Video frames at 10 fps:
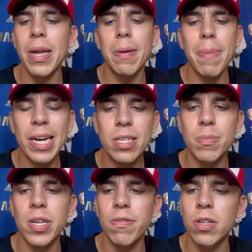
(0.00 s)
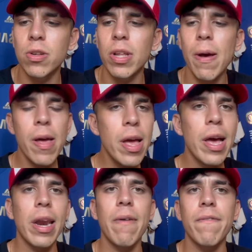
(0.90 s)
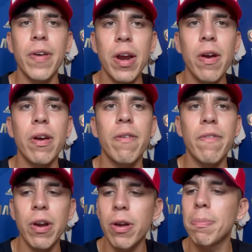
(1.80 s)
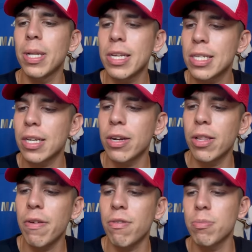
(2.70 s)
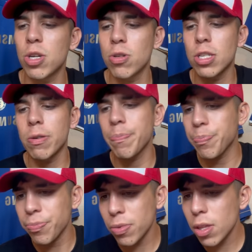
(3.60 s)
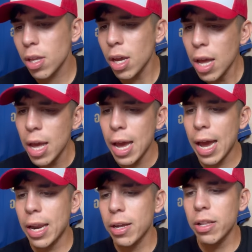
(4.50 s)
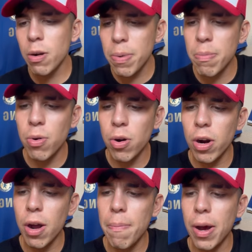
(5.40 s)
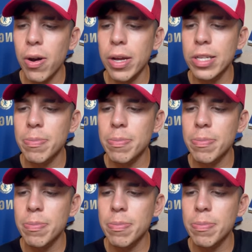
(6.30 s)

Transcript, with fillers: and he backs himself to do that. And I'm very pleased to hear that from Tosin. And a little bit more about his